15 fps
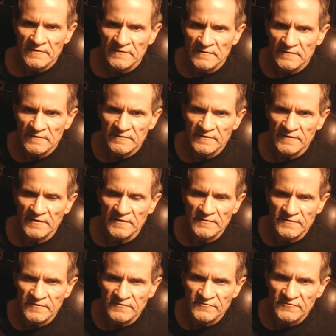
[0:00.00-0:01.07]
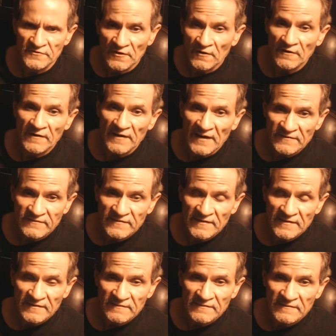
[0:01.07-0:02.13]
You're going to use your hard
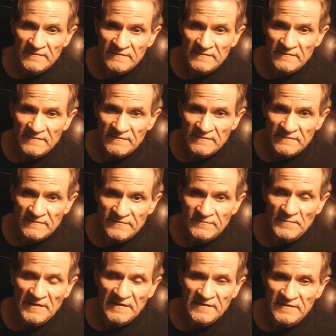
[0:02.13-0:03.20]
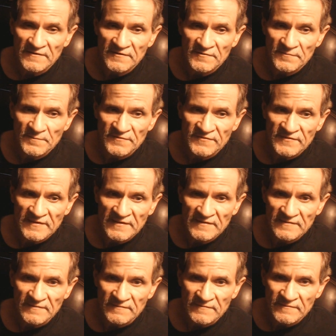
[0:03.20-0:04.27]
asset that's making 100%
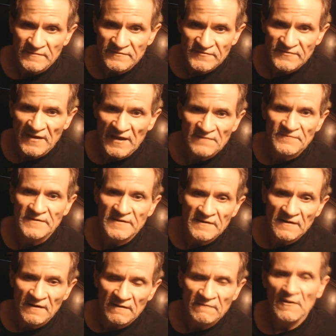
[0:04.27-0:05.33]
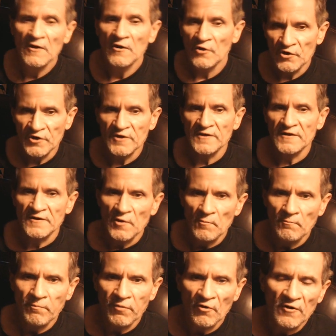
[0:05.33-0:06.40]
and siphon it off, or are you going to go
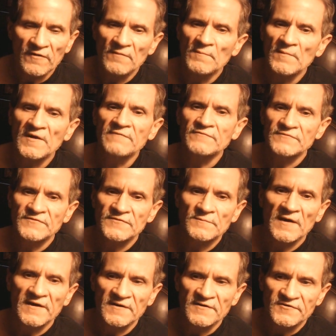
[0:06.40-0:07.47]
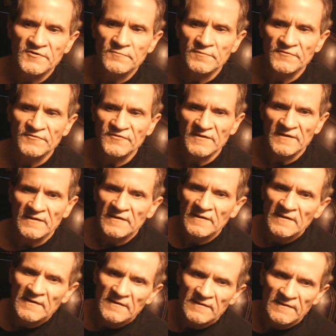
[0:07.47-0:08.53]
borrow the money from somebody at 2%,
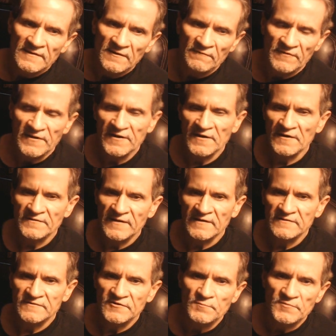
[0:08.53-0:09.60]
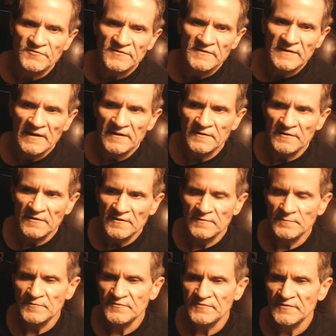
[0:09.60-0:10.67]
and over here take 2% out of your
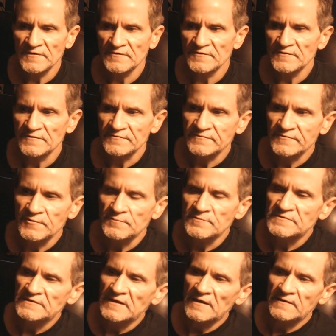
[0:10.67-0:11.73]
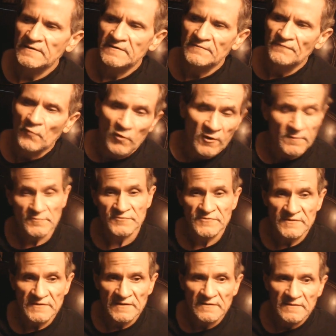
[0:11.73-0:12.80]
100% or 2% out of your
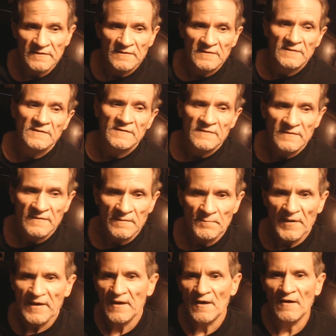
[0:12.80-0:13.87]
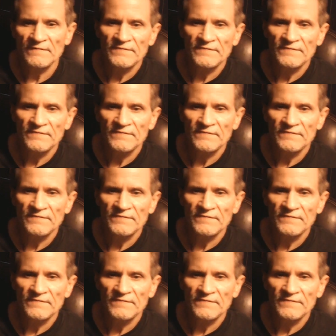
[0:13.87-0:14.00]
40% and pay off